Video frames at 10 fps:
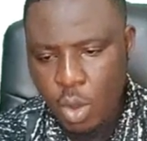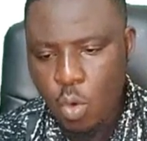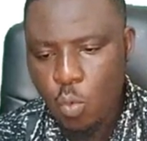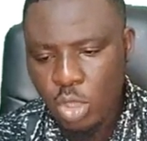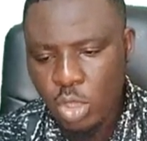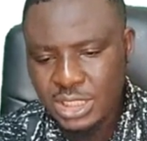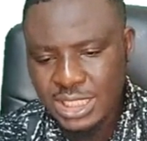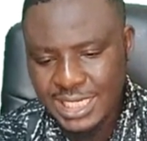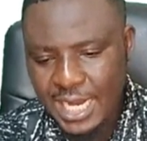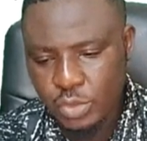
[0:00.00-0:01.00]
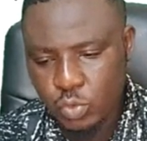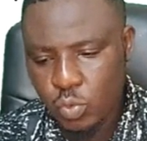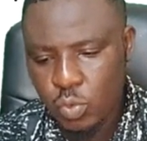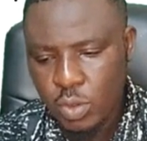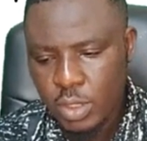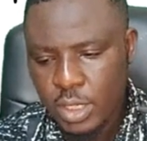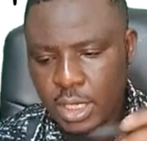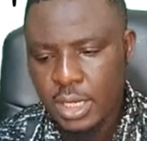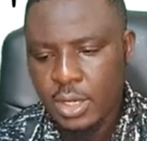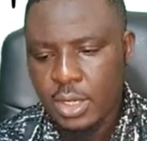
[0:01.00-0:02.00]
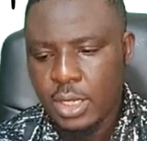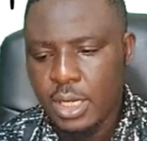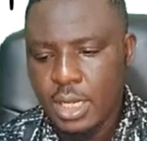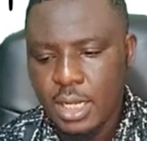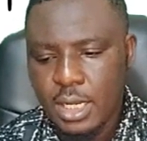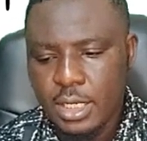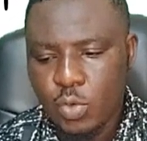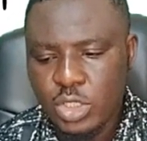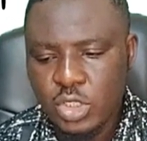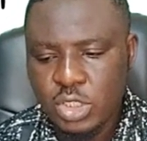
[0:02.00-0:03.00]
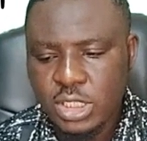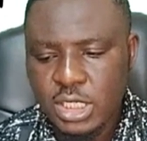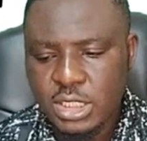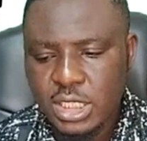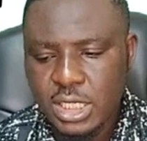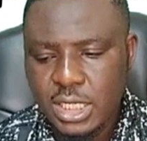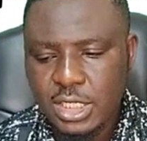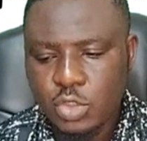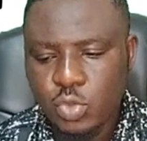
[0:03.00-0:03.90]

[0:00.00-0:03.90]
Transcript: What did I do? The question says in